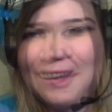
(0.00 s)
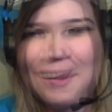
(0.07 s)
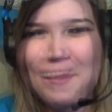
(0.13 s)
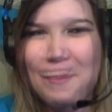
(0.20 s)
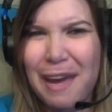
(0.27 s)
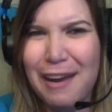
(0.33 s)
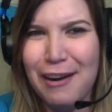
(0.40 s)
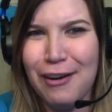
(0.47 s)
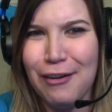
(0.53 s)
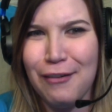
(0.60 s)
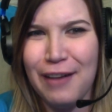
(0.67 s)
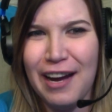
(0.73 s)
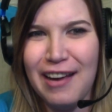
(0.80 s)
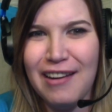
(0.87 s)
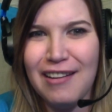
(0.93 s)
Better,
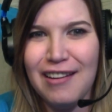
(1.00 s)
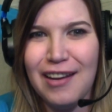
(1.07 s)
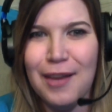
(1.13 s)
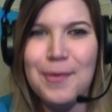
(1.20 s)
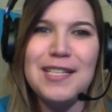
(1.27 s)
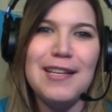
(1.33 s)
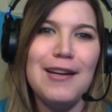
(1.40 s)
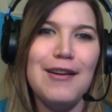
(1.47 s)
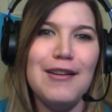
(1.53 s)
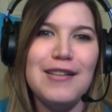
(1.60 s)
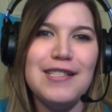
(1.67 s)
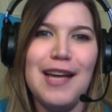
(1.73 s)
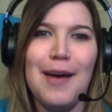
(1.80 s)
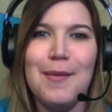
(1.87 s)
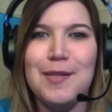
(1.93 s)
right? It was clear to
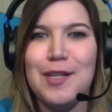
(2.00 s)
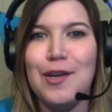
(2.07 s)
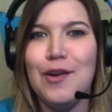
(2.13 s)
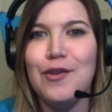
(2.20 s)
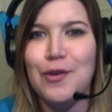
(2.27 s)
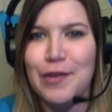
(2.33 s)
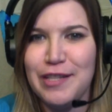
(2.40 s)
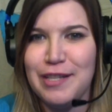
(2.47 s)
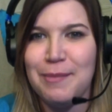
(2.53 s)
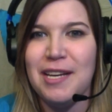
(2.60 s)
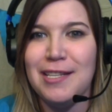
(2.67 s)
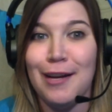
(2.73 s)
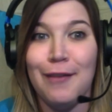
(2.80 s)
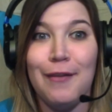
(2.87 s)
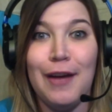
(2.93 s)
see I was introducing myself,